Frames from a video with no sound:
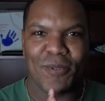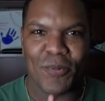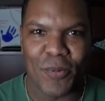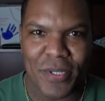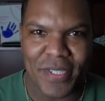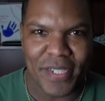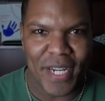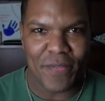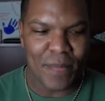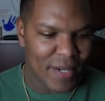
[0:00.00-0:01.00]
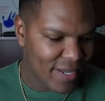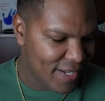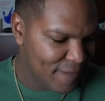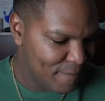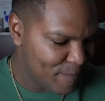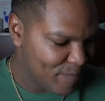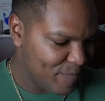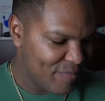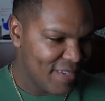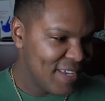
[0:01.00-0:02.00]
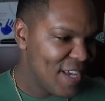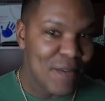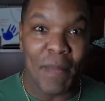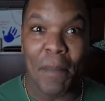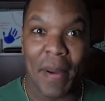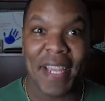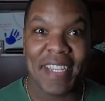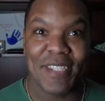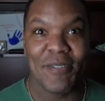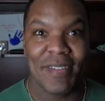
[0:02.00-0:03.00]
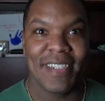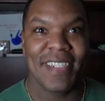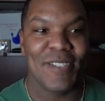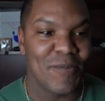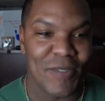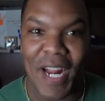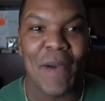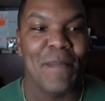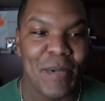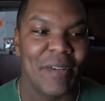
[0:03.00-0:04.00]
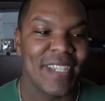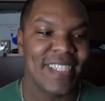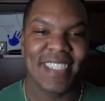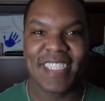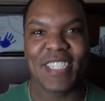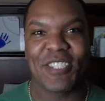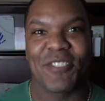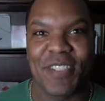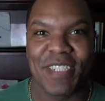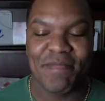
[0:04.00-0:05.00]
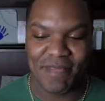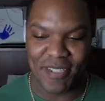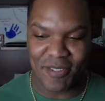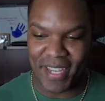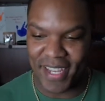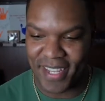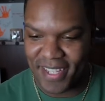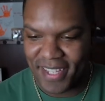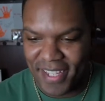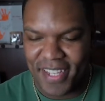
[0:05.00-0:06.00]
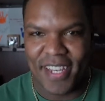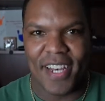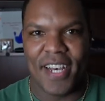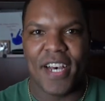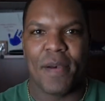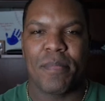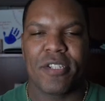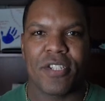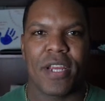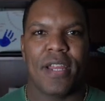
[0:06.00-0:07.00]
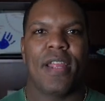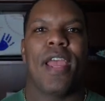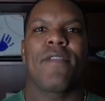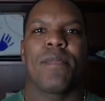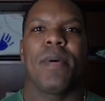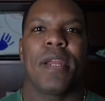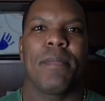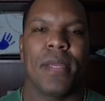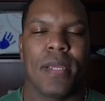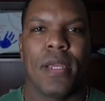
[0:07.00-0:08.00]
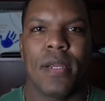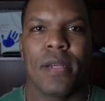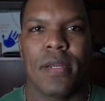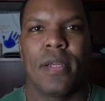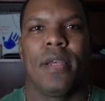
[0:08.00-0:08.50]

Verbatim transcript: What's good, everybody? My mic is on. We're not muting this stream, okay? Appreciate everybody being here.